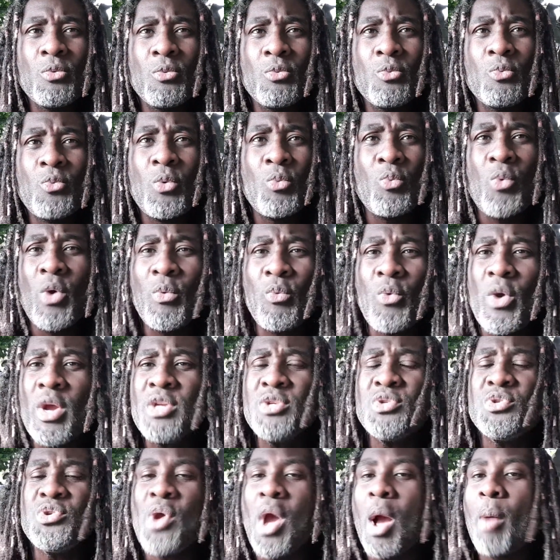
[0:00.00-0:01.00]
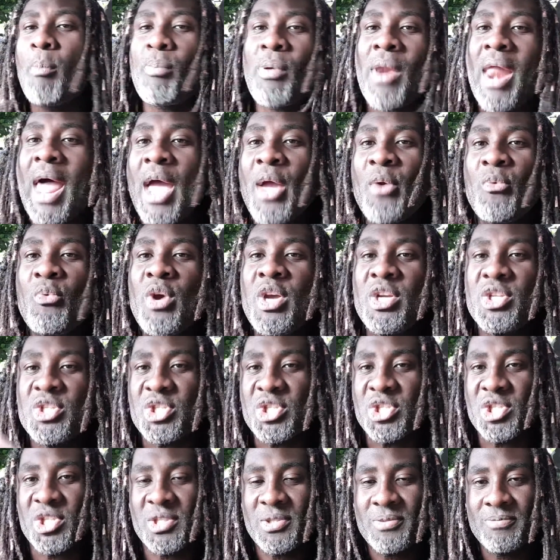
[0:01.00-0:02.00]
when do you apply
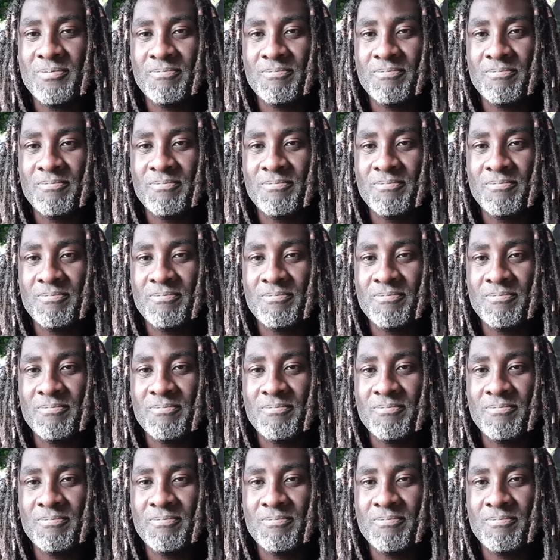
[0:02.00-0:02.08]
which?